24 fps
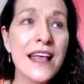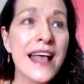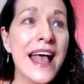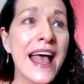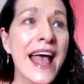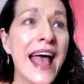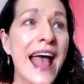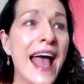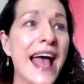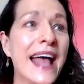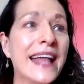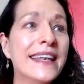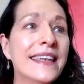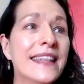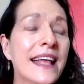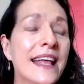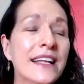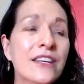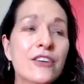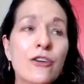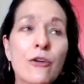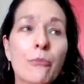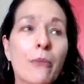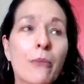And
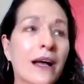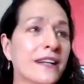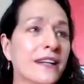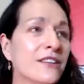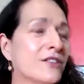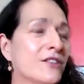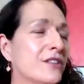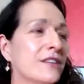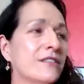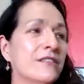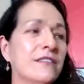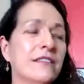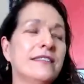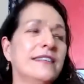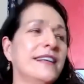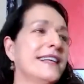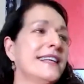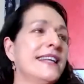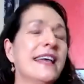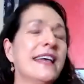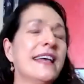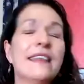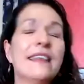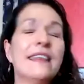then your mind starts to say,
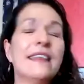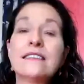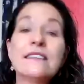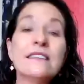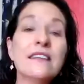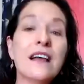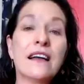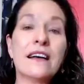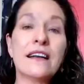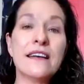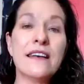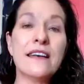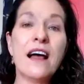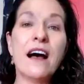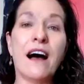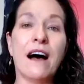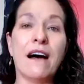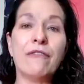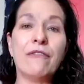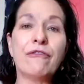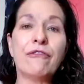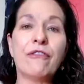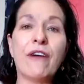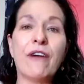yeah, that's not
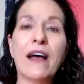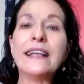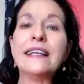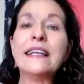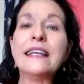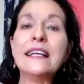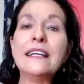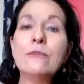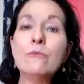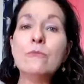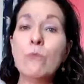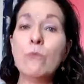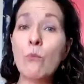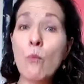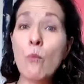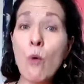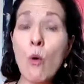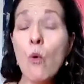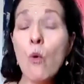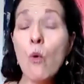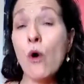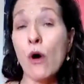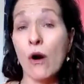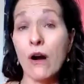enough. I need
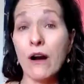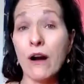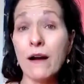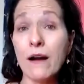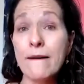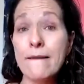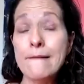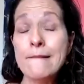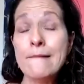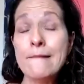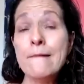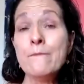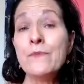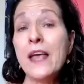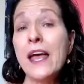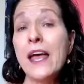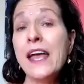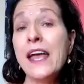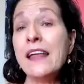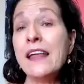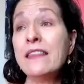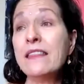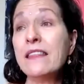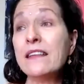more.
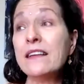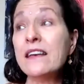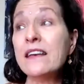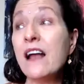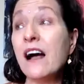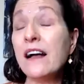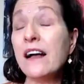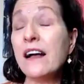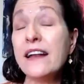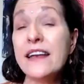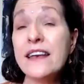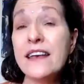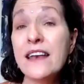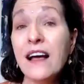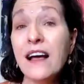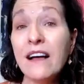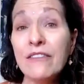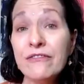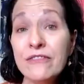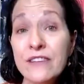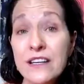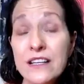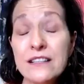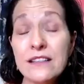And the not
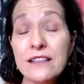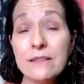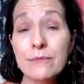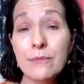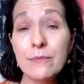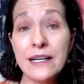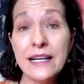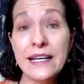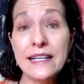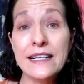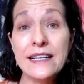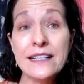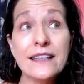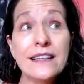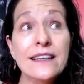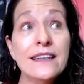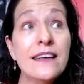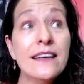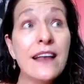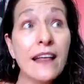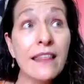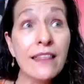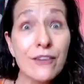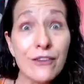enoughness mind is
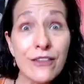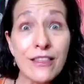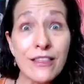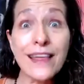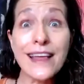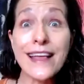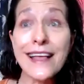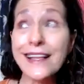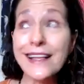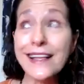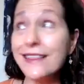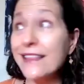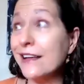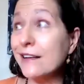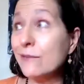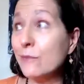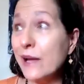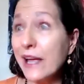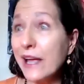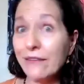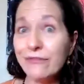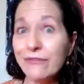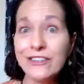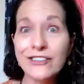another thing that we
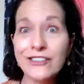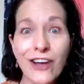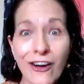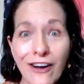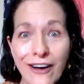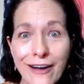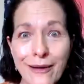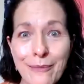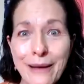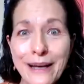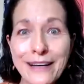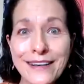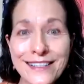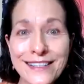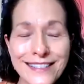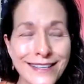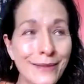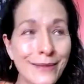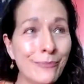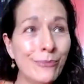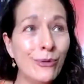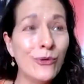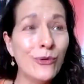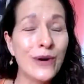have to talk about at
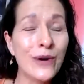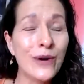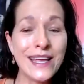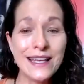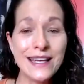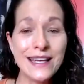some point,